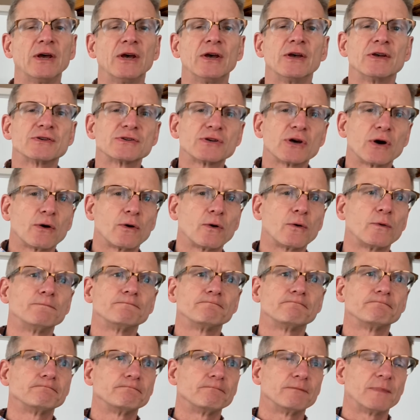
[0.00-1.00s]
So
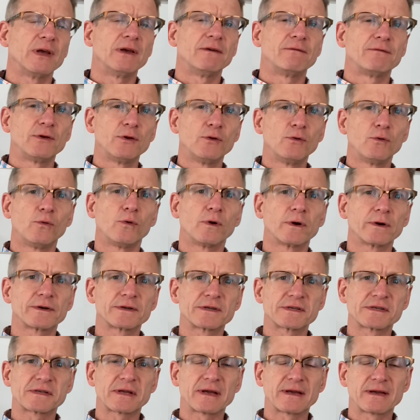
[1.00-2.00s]
if you were to
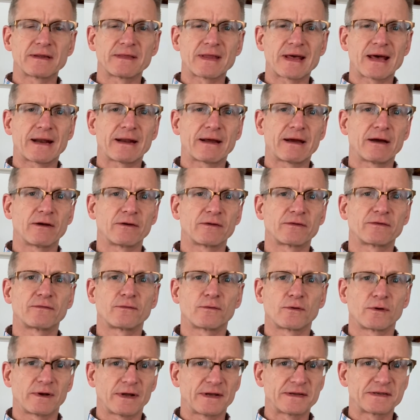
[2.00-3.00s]
stay in that house
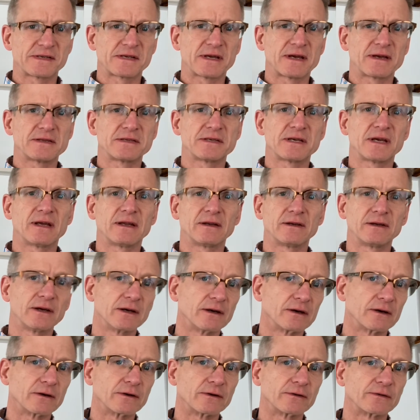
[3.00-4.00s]
for, let's say, 10
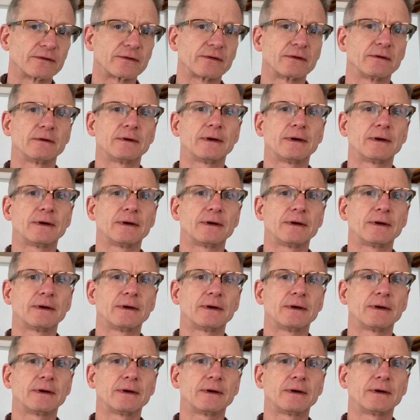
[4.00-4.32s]
years,